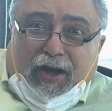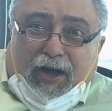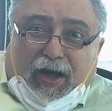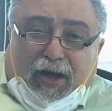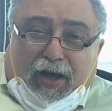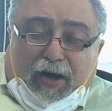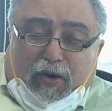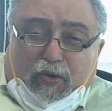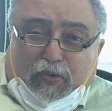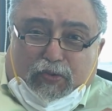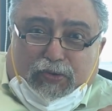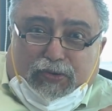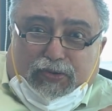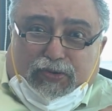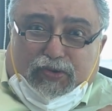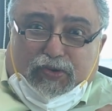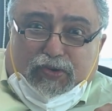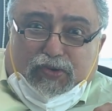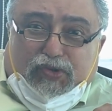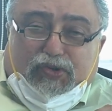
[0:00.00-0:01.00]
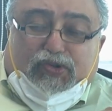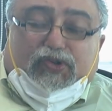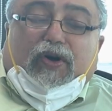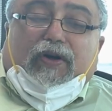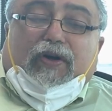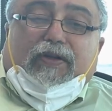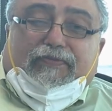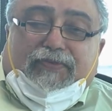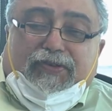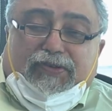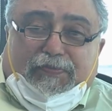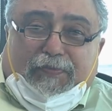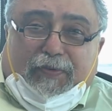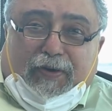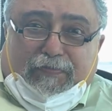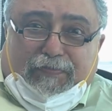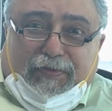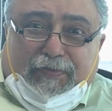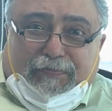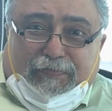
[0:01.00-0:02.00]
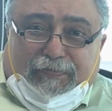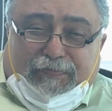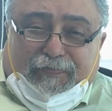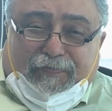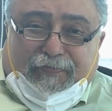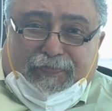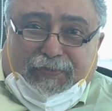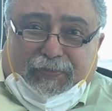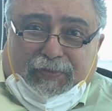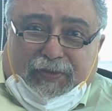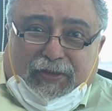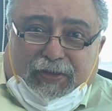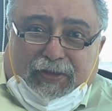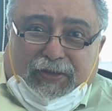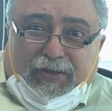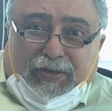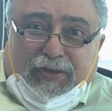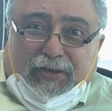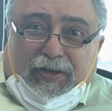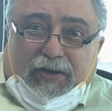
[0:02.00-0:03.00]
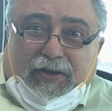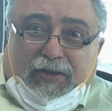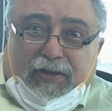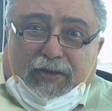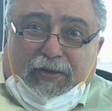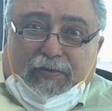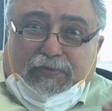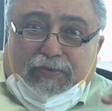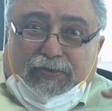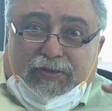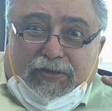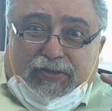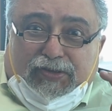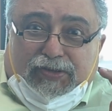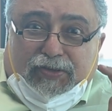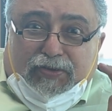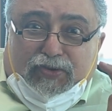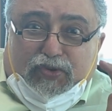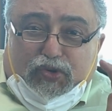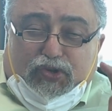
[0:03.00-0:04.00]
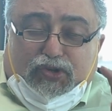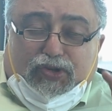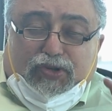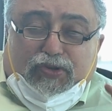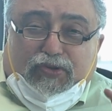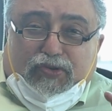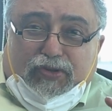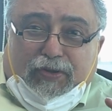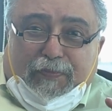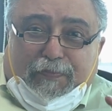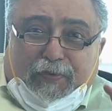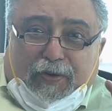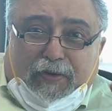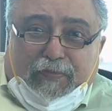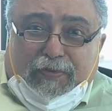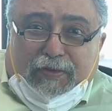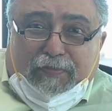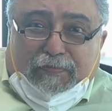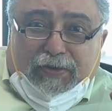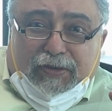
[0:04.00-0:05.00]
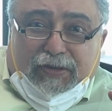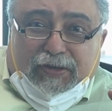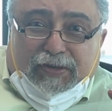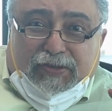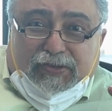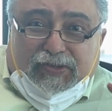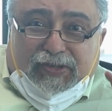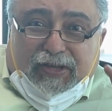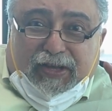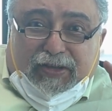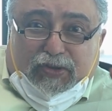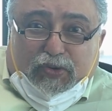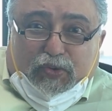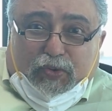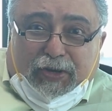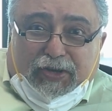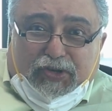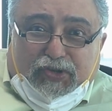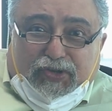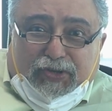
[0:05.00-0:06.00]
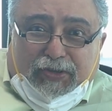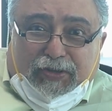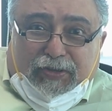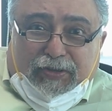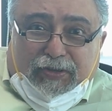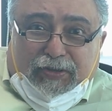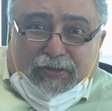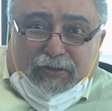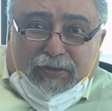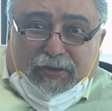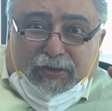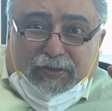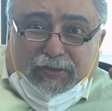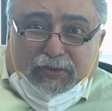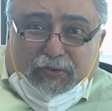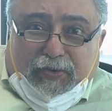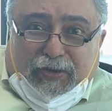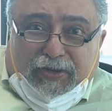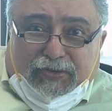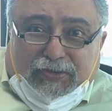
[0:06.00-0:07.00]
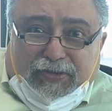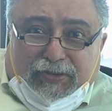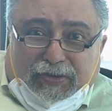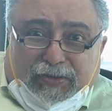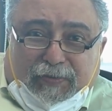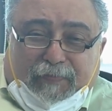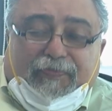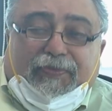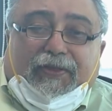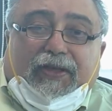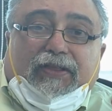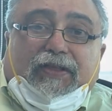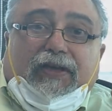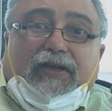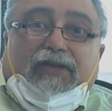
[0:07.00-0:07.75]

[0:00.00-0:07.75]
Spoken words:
How do you solve this problem? The solution to the problem is education, education, and